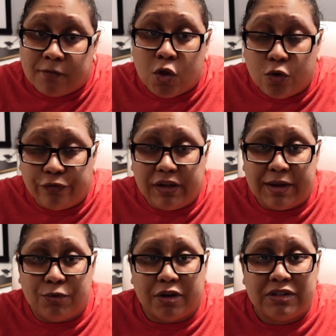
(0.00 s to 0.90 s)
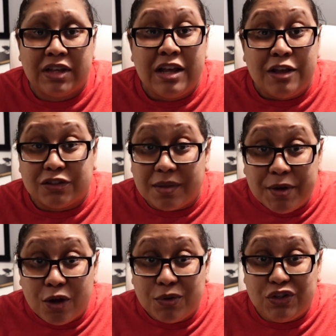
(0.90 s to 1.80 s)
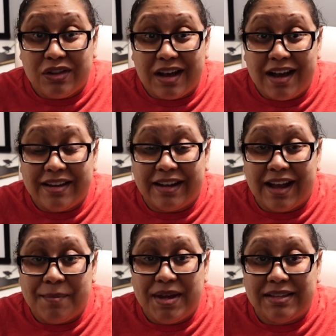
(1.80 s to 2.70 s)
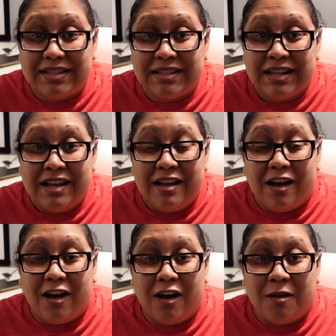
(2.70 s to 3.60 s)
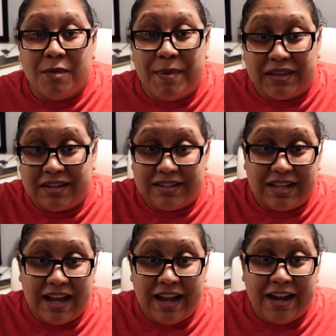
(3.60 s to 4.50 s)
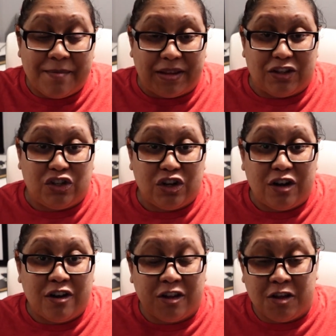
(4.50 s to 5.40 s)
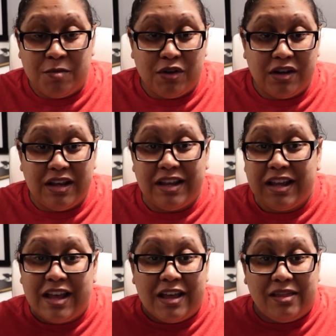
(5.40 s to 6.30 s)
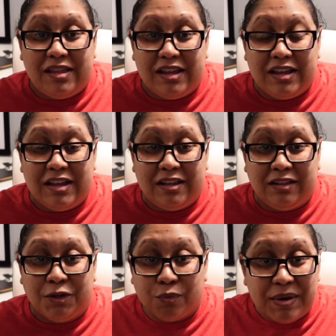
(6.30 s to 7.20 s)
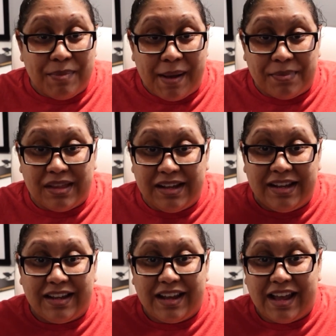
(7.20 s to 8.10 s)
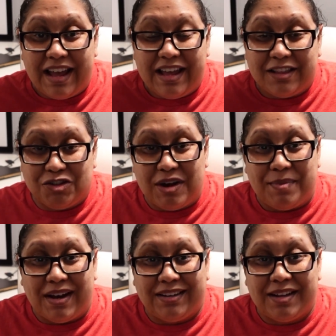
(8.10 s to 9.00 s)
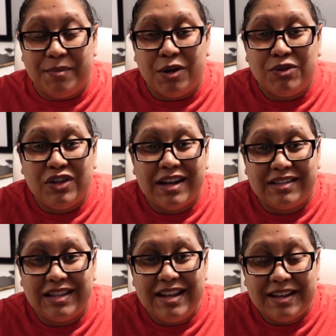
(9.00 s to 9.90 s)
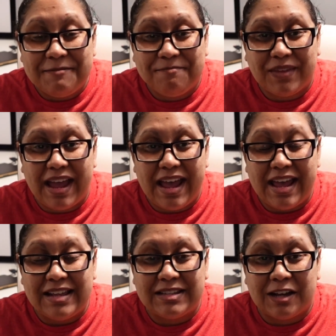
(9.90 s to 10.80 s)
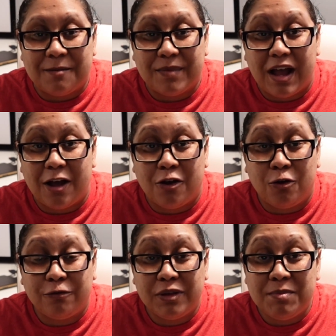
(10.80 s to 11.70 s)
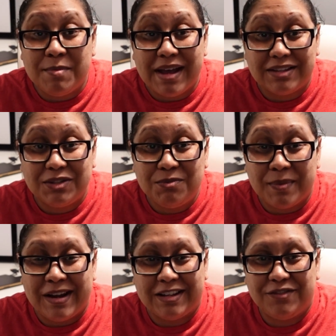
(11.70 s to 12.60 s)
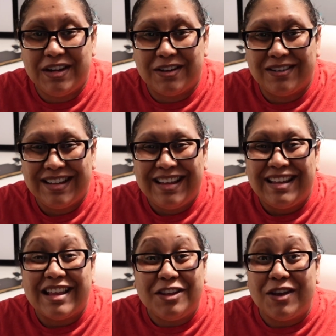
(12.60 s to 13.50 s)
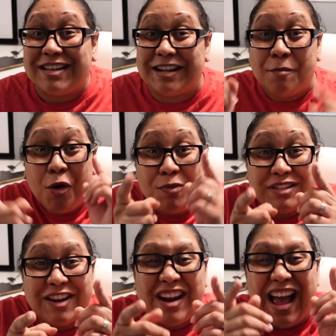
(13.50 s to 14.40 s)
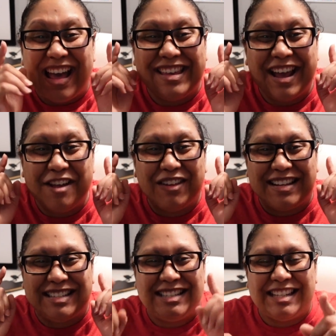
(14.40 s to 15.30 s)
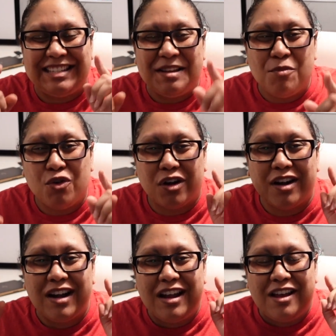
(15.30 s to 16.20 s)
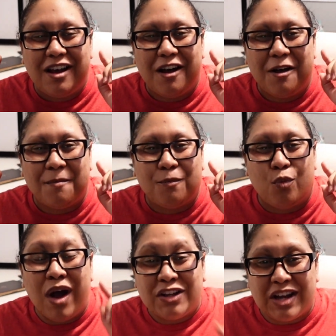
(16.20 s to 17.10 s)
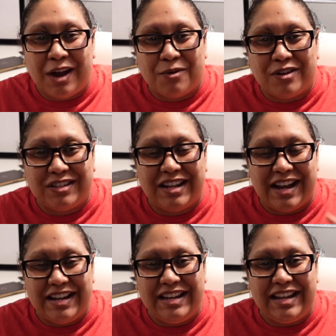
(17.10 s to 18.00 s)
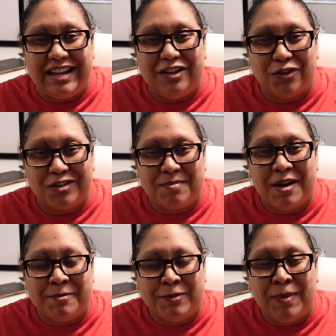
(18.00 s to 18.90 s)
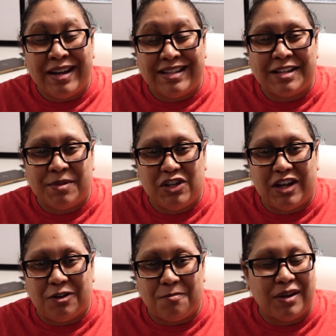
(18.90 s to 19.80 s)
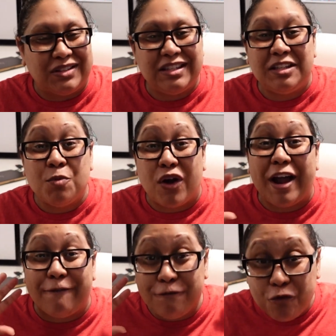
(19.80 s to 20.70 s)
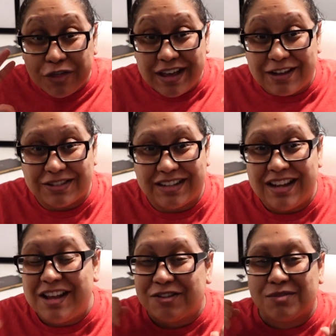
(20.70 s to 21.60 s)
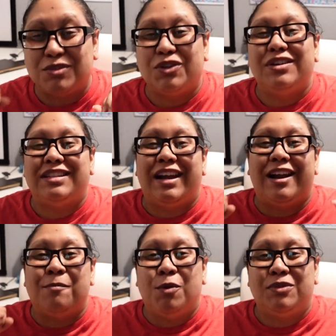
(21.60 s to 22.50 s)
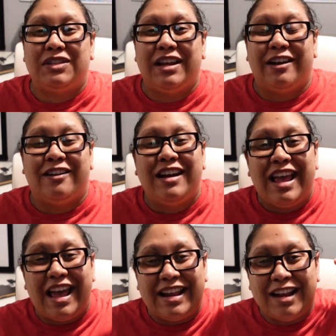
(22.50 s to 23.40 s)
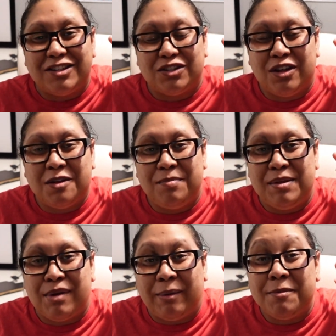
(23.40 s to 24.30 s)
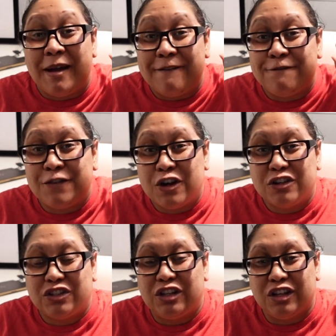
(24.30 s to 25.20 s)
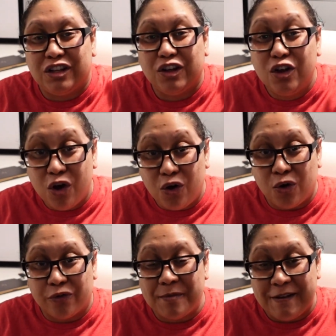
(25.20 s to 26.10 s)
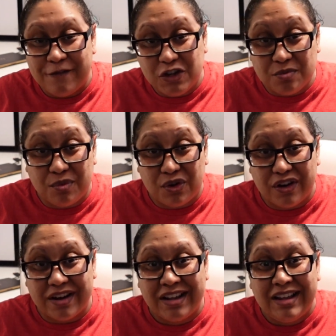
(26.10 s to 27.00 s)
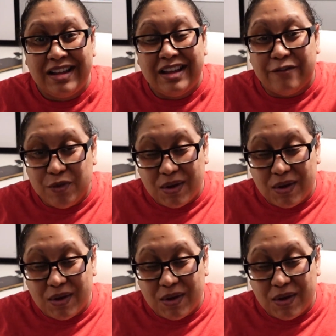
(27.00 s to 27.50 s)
Hopefully that works. So let me know what you thought in the comments about the design, about the shirt, the community, the little ring pop thing, and the tripod. Let me know what you guys think. And I'll hopefully be back soon with my next video. Thank you guys, and I'm almost there. I think I have like 60 more watch hours that I need in order to monetize my channel. About 60 more out of 4,000. So I'm so excited. I'm almost there, and that is going to be probably my first goal for my vision board. If you